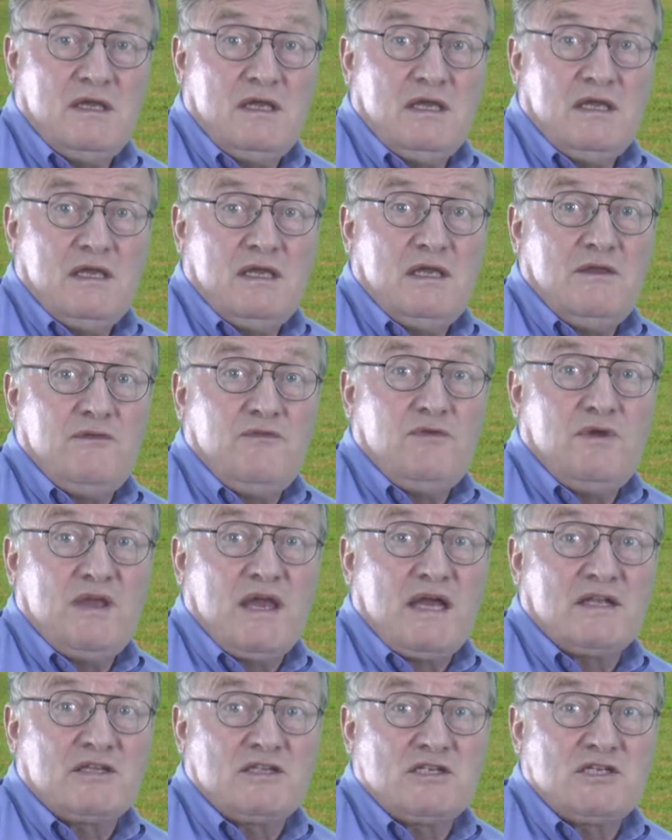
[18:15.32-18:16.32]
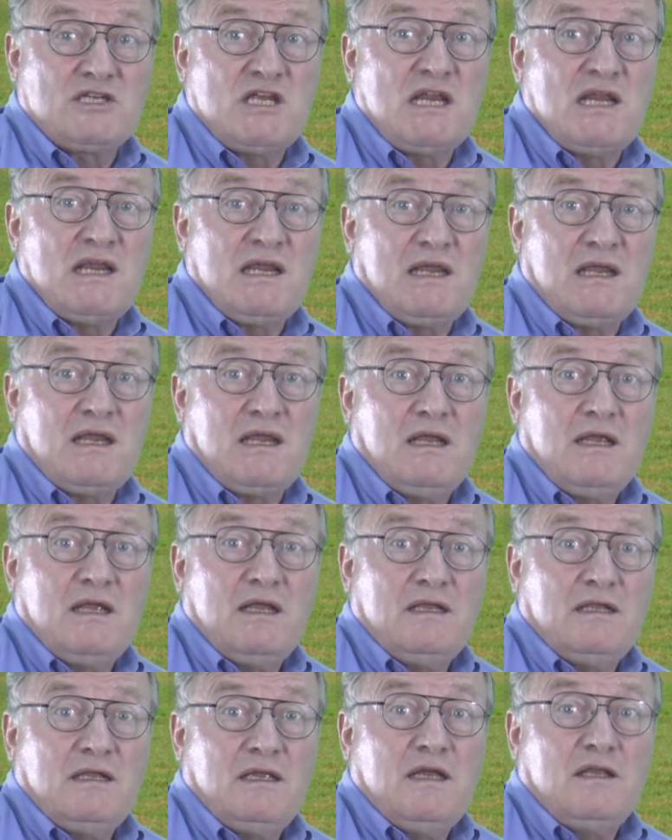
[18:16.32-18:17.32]
If we add Chile,
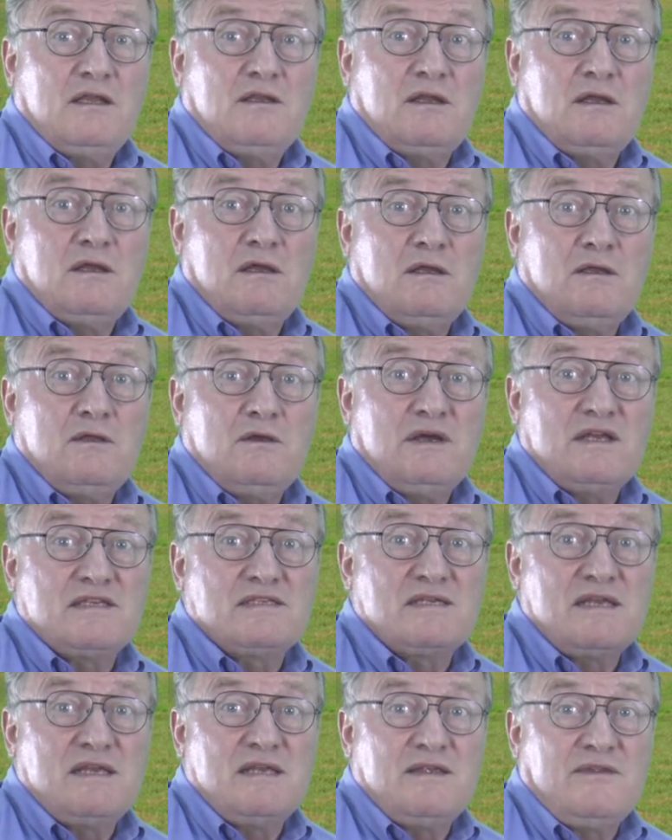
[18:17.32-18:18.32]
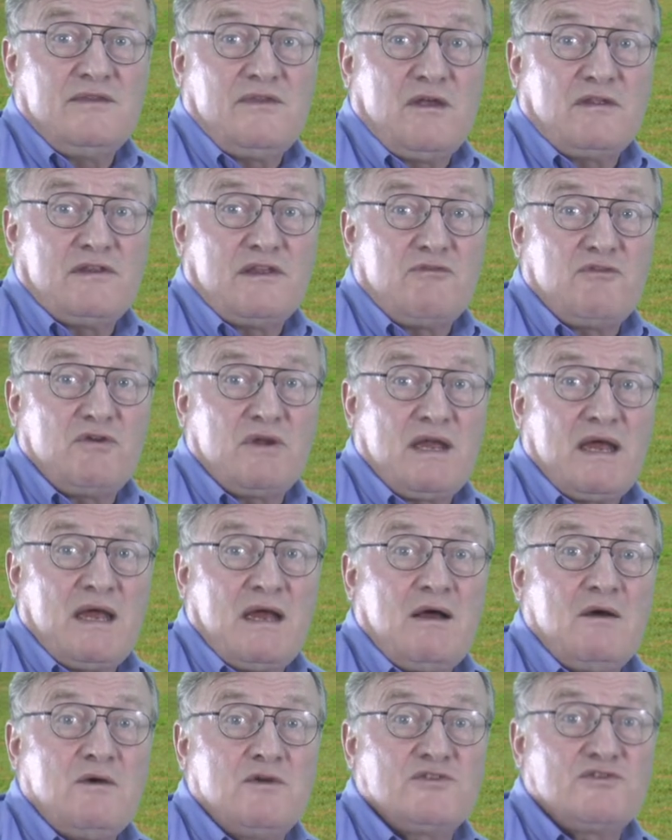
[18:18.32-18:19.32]
the USA, South
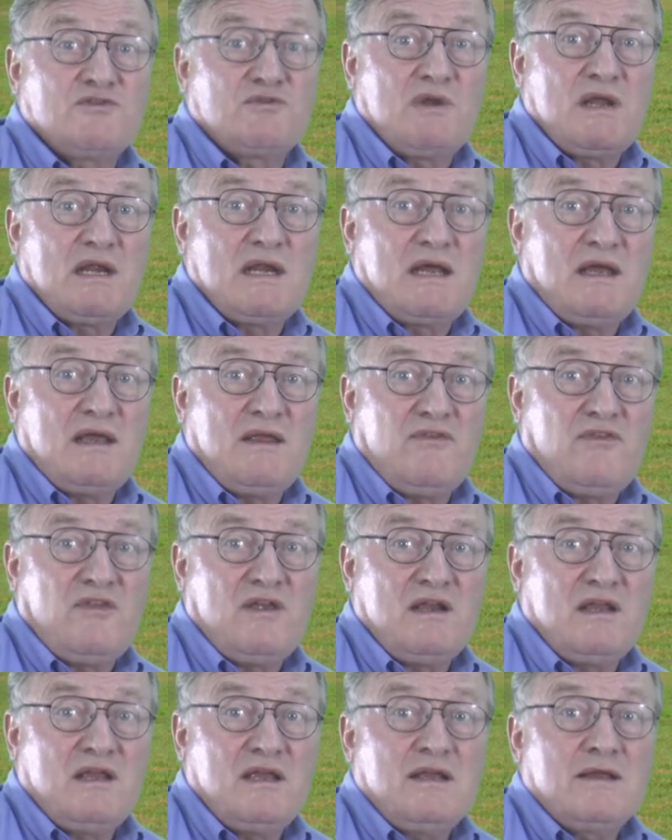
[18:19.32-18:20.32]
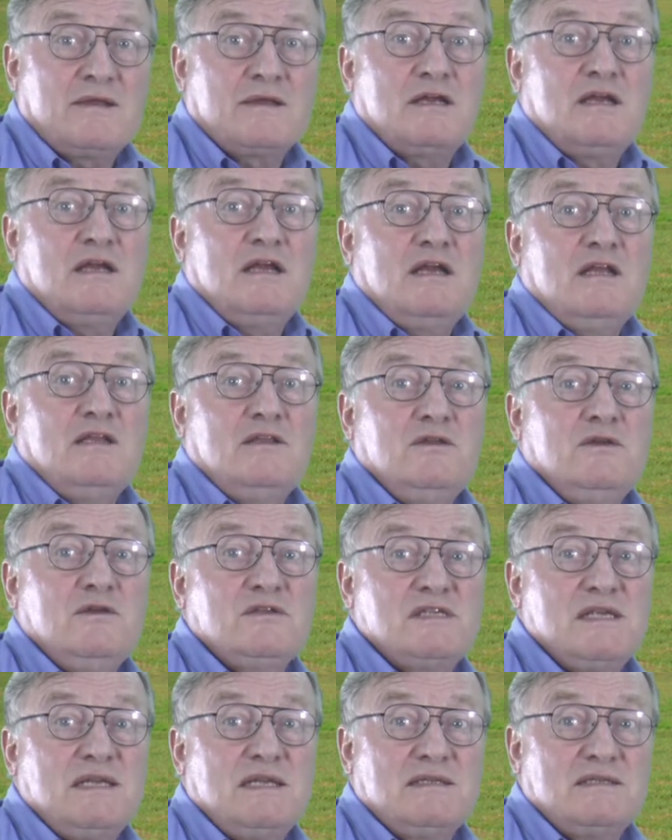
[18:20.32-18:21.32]
Africa, Australia, Italy, New
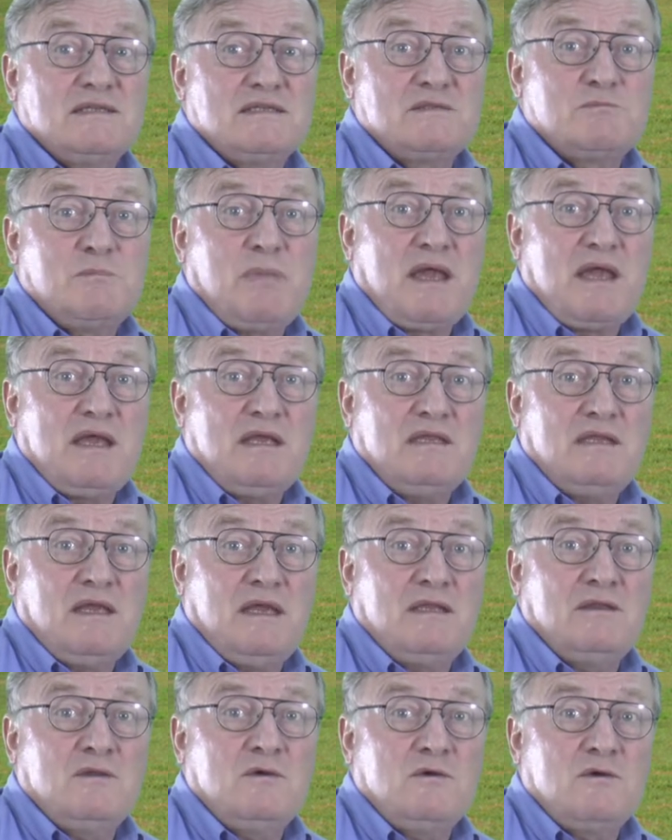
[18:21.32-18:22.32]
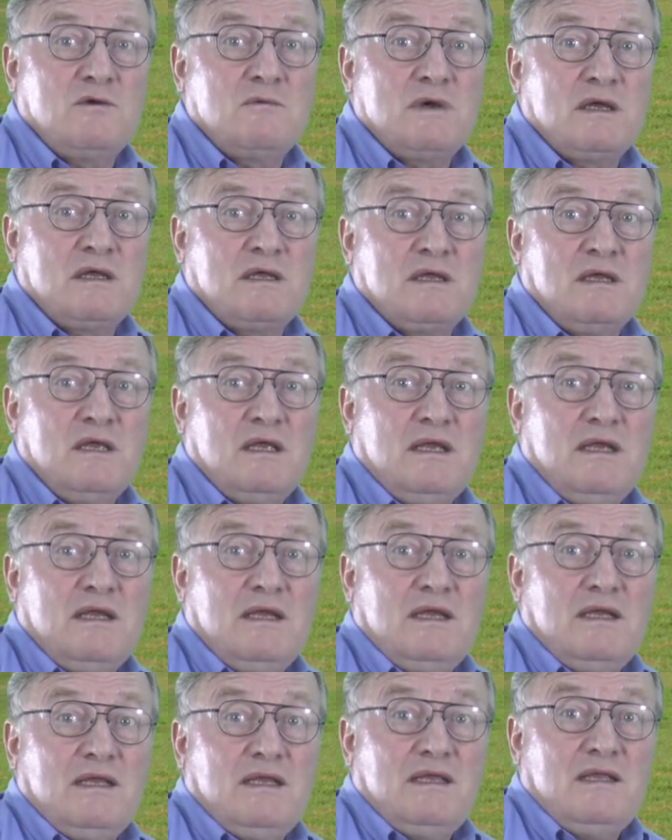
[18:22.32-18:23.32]
Zealand, Spain and Uruguay,
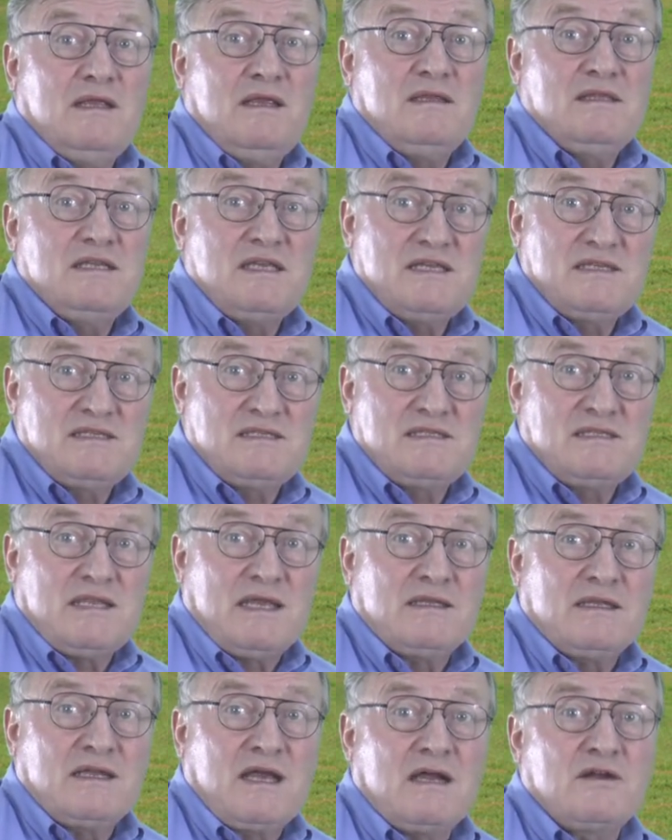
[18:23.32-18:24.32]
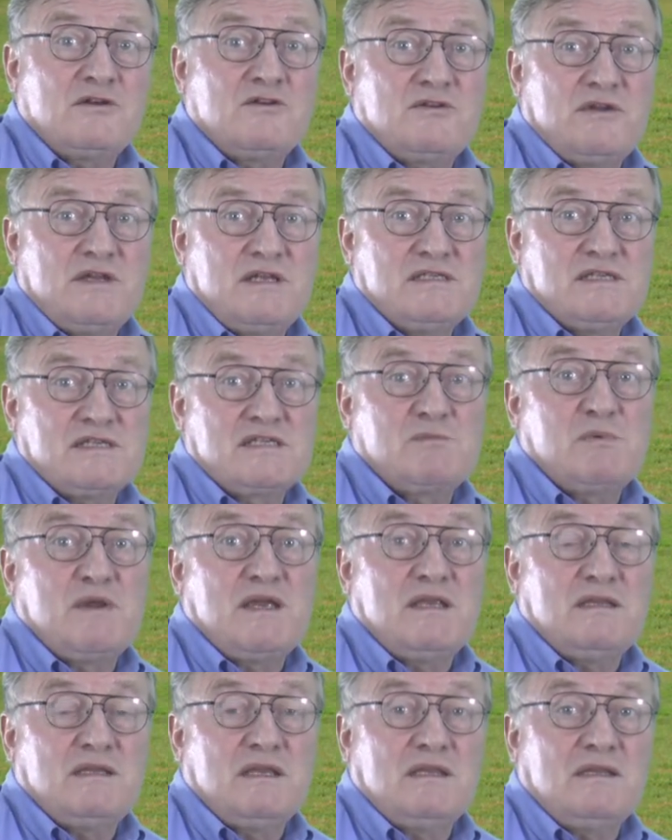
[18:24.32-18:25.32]
these 10 countries
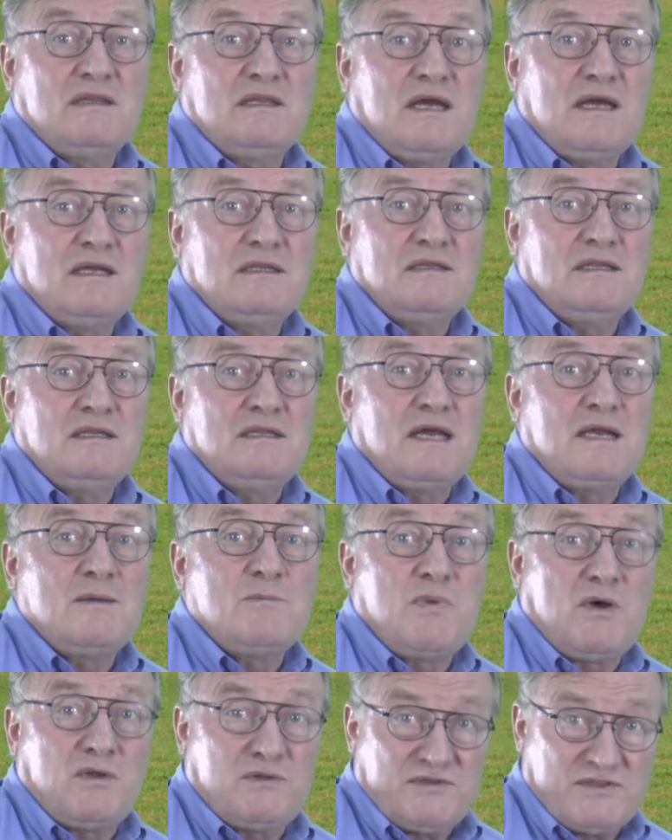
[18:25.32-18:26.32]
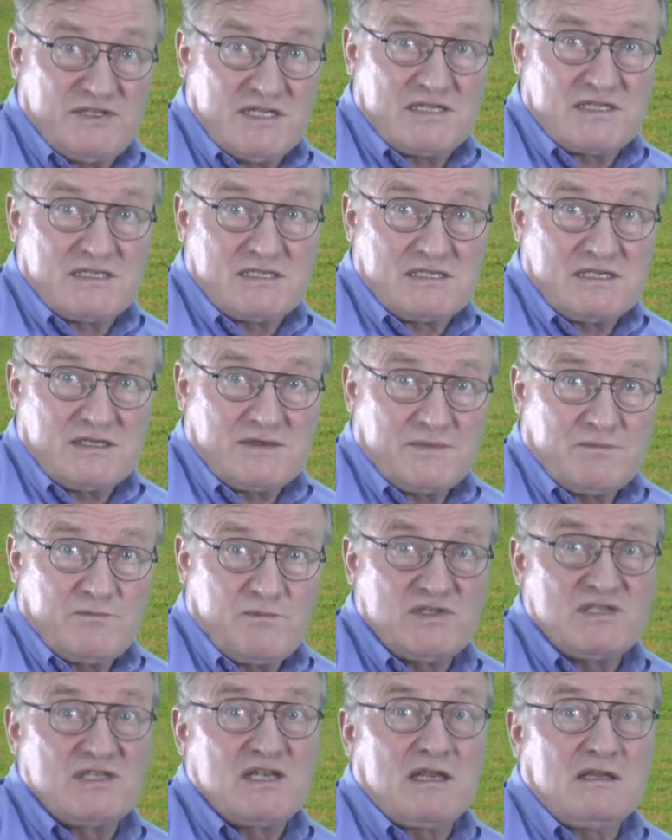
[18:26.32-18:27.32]
explain
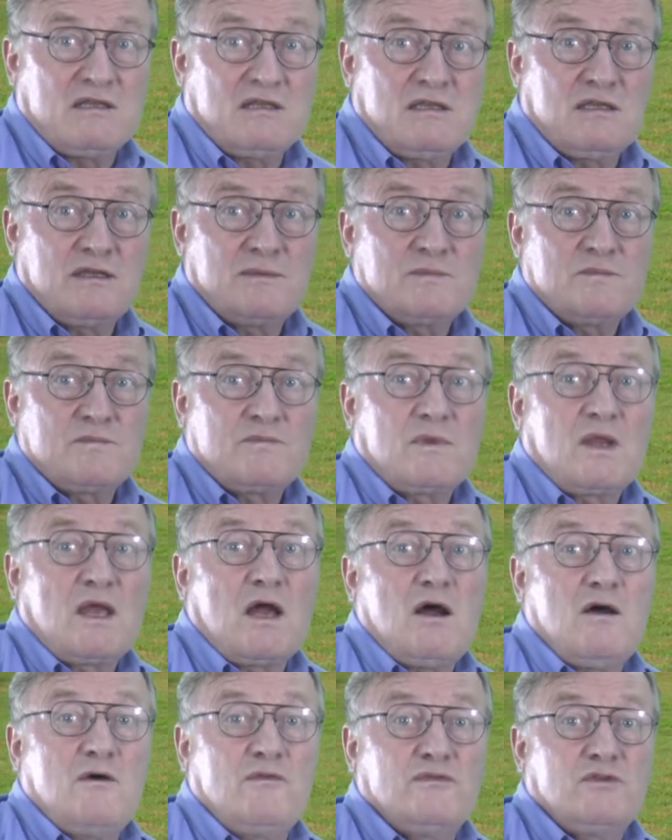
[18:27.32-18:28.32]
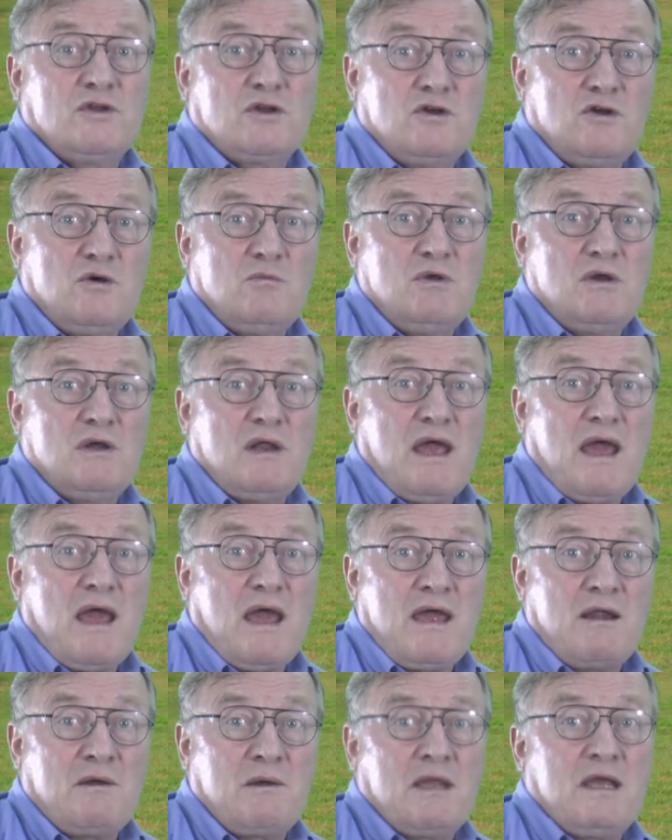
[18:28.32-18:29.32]
99.6% of the global
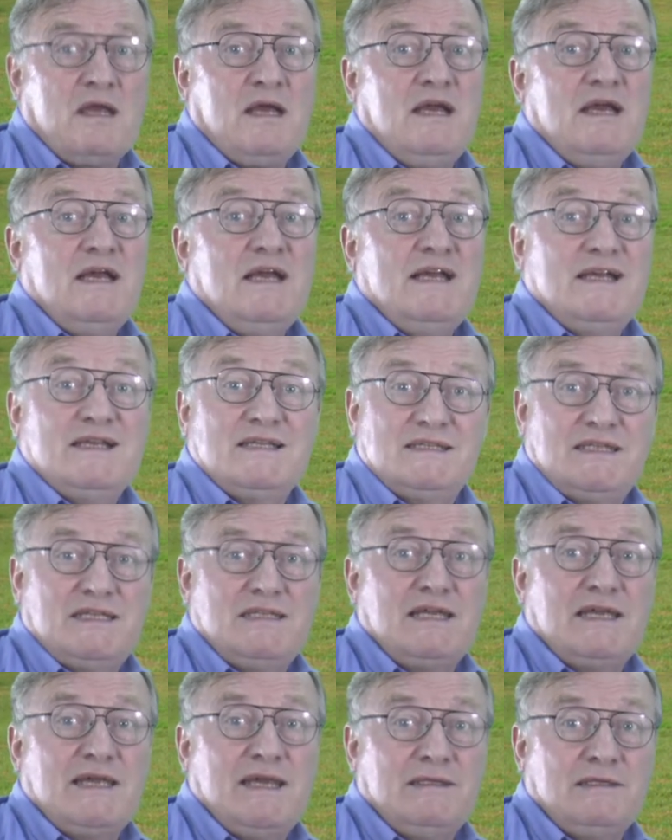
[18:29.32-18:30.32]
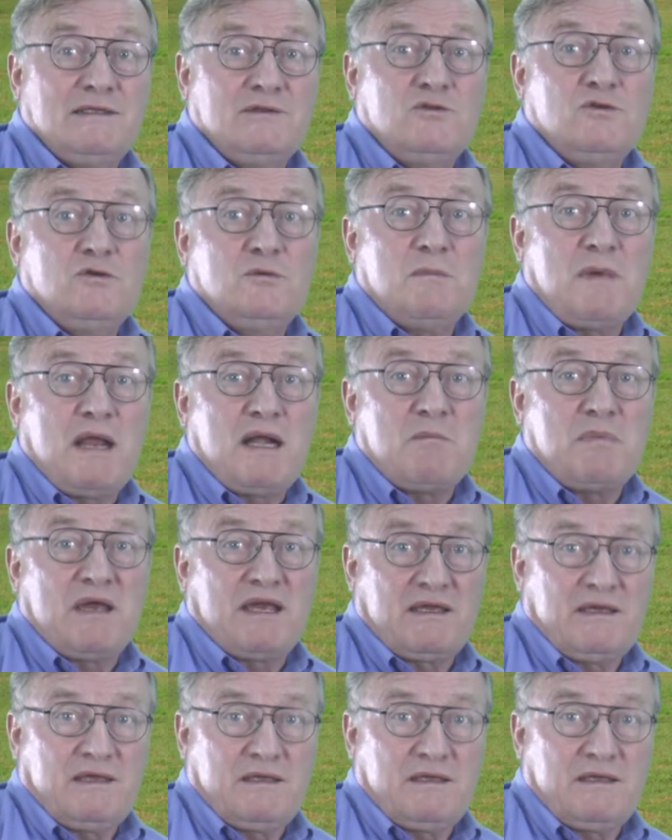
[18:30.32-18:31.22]
area dedicated to Malbec.